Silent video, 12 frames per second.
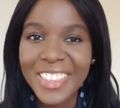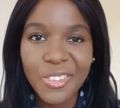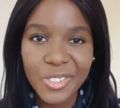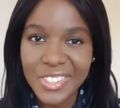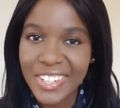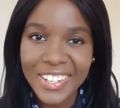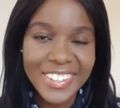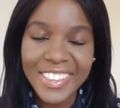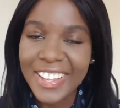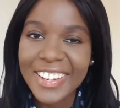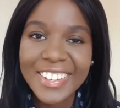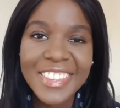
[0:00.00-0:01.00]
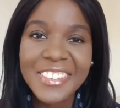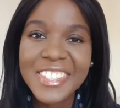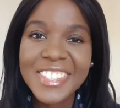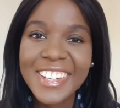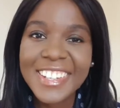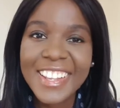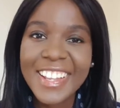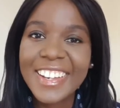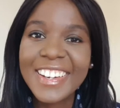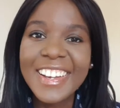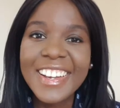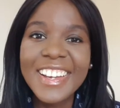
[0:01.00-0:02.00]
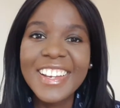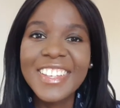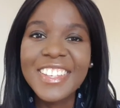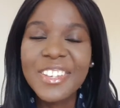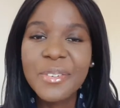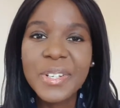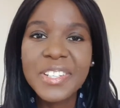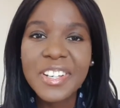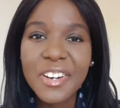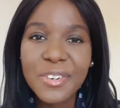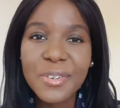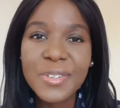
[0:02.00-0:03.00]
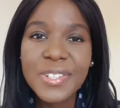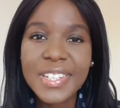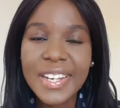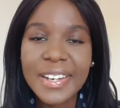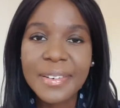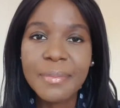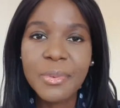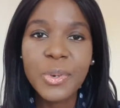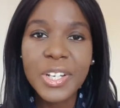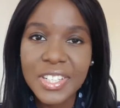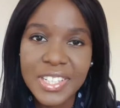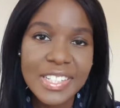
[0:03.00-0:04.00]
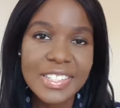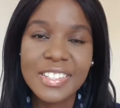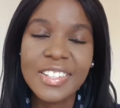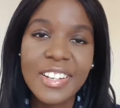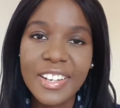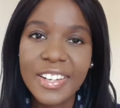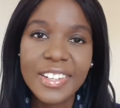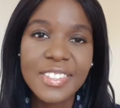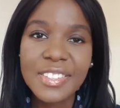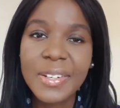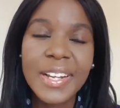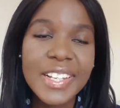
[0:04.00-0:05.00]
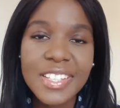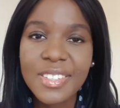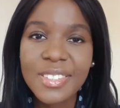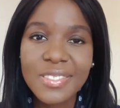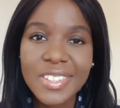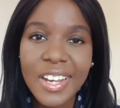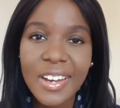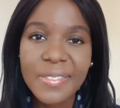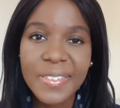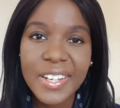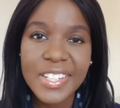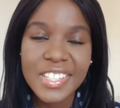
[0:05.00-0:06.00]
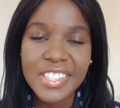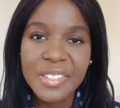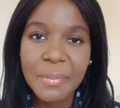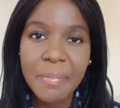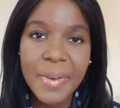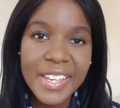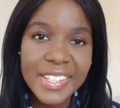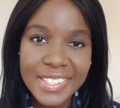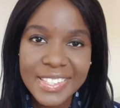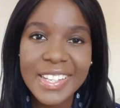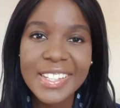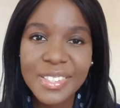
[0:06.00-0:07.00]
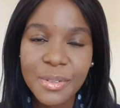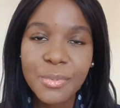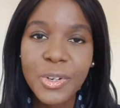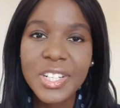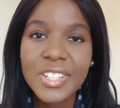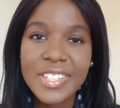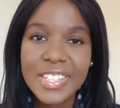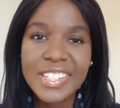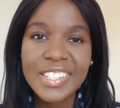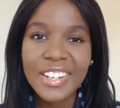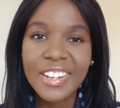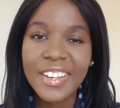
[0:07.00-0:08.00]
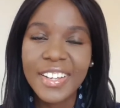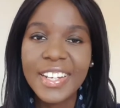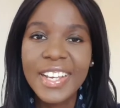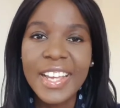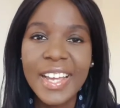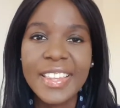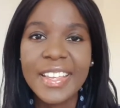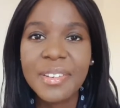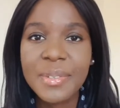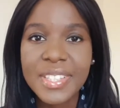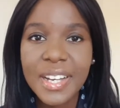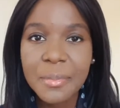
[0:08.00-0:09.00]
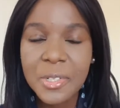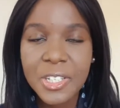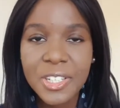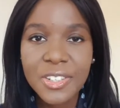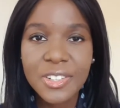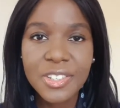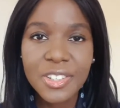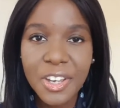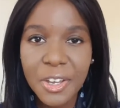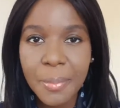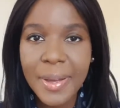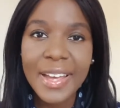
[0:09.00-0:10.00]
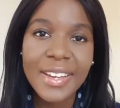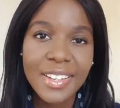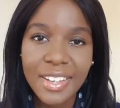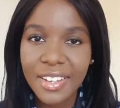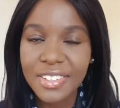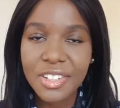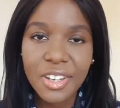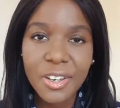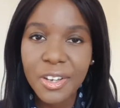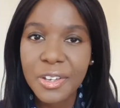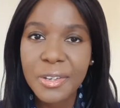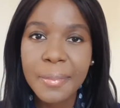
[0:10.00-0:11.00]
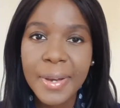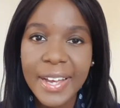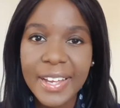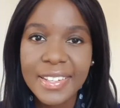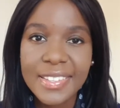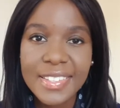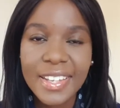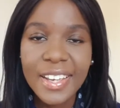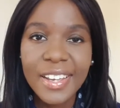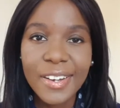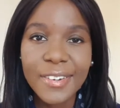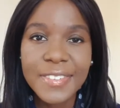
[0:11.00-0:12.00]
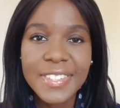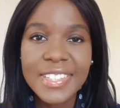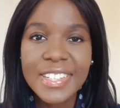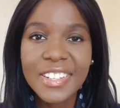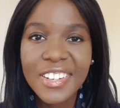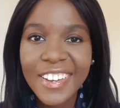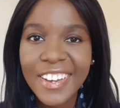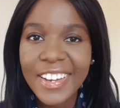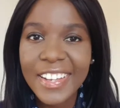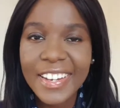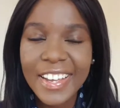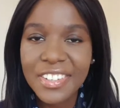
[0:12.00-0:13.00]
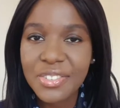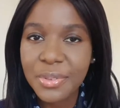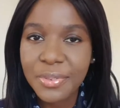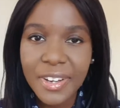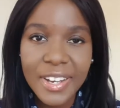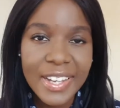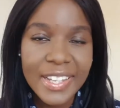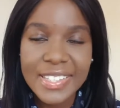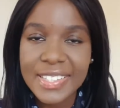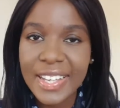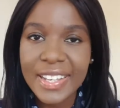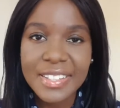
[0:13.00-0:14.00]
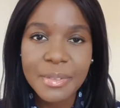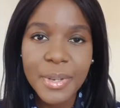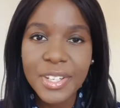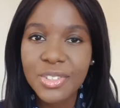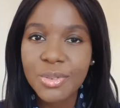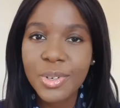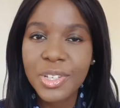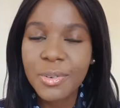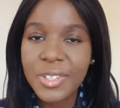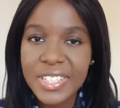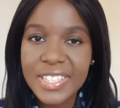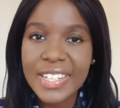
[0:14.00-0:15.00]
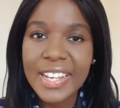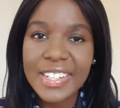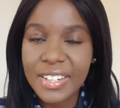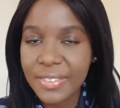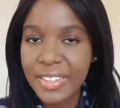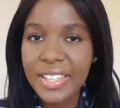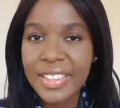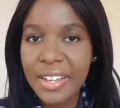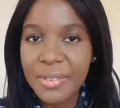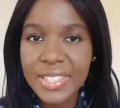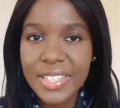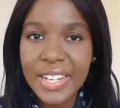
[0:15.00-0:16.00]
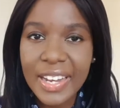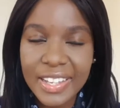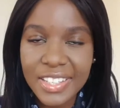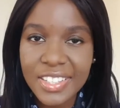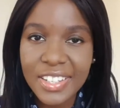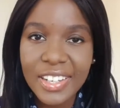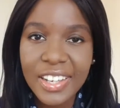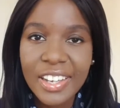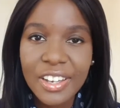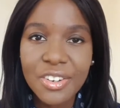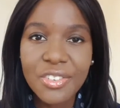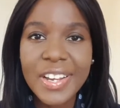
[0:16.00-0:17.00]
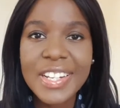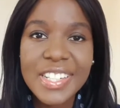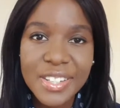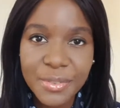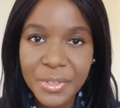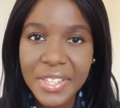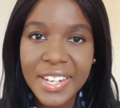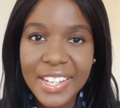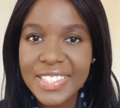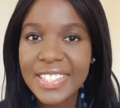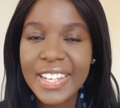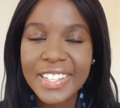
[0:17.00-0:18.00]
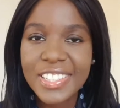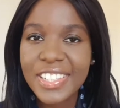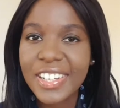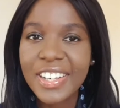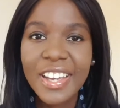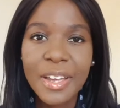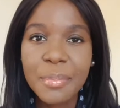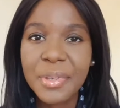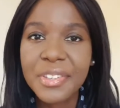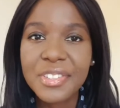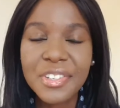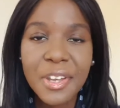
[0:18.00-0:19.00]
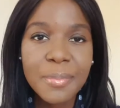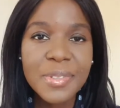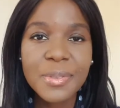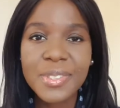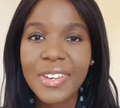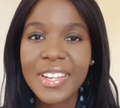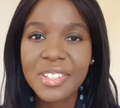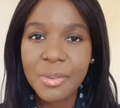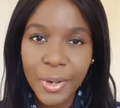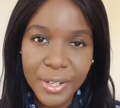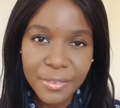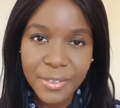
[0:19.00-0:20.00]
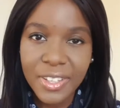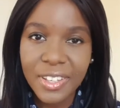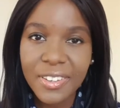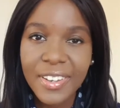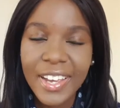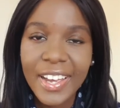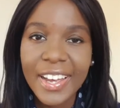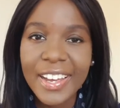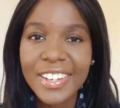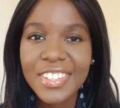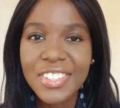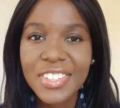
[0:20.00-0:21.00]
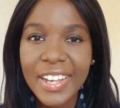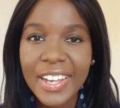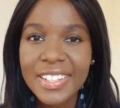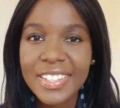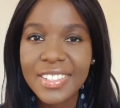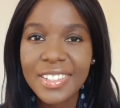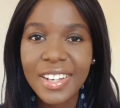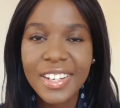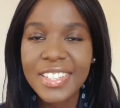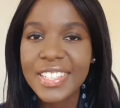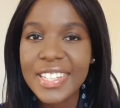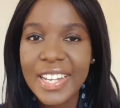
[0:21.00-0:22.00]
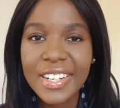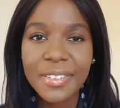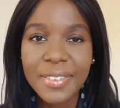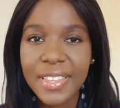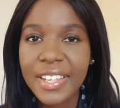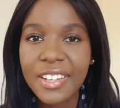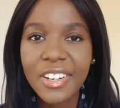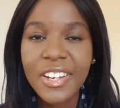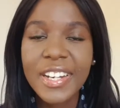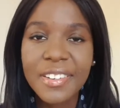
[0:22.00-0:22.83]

there was none of that. There was none of that. You were told um, what you needed to learn. So lectures would cover just the basics of what you'd need to learn. And then it was up to you to go back, to go home and obviously learn and revise and make sure you understand everything that was in the lecture, ready for the next lecture because nobody was going to wait for you and you had to understand everything and learn